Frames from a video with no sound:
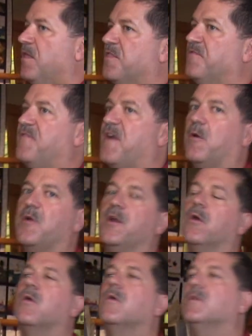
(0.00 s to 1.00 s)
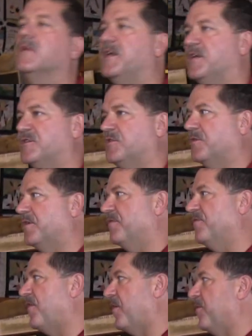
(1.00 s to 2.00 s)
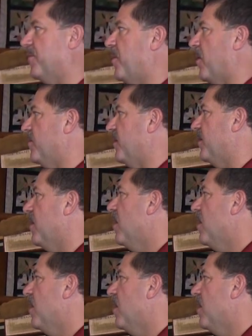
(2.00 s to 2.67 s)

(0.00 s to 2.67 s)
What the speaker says: the very early history of the fire department,